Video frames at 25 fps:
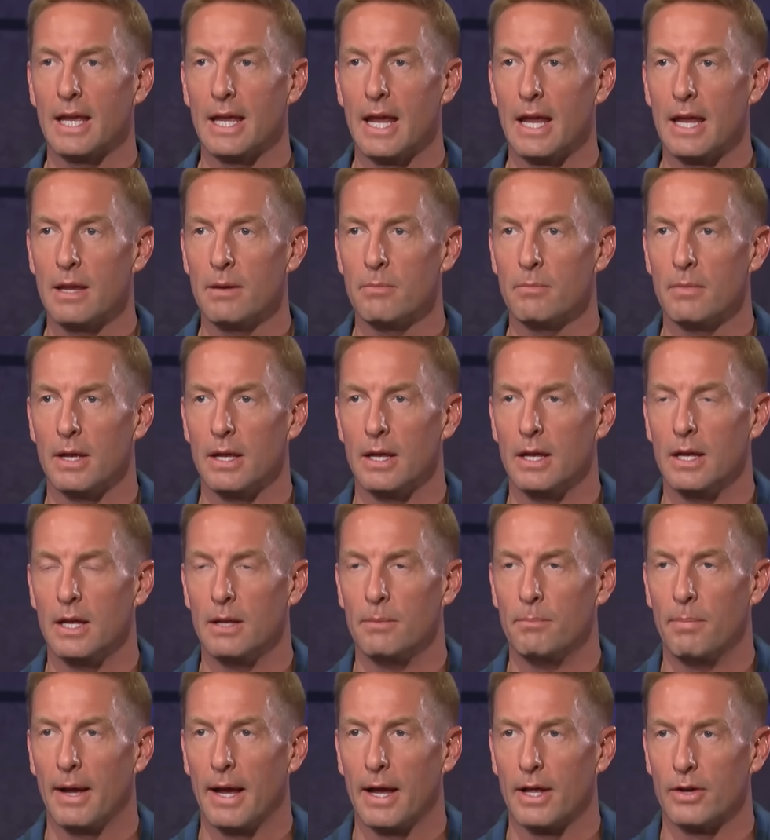game
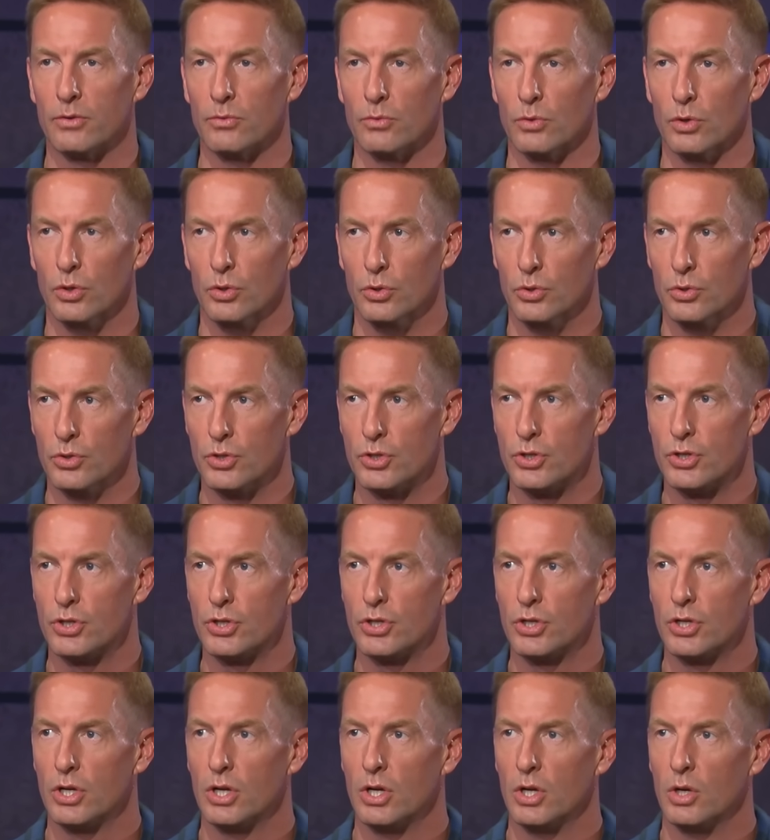in Baton
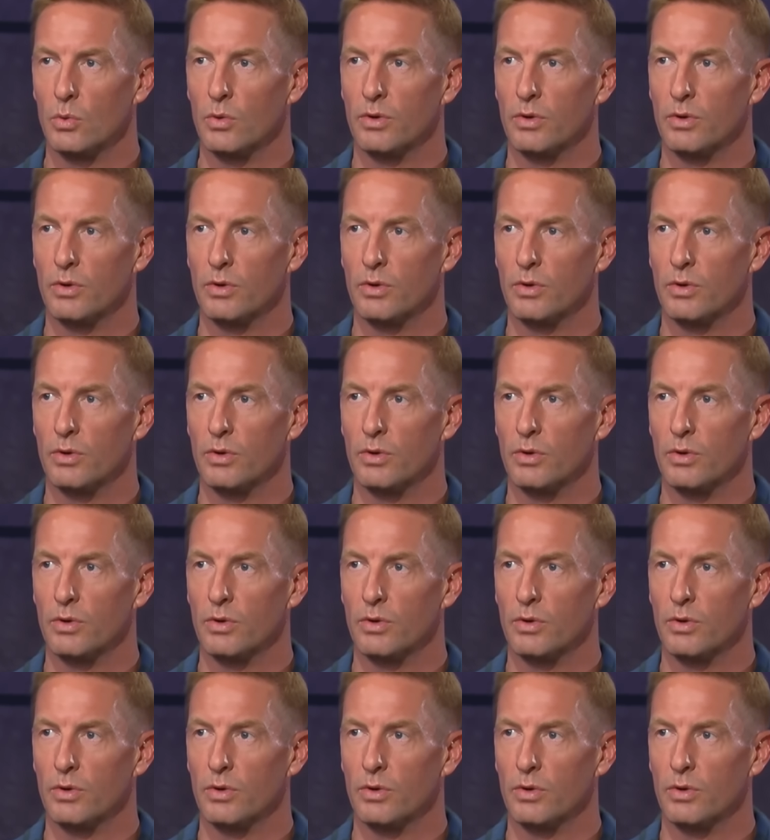Rouge.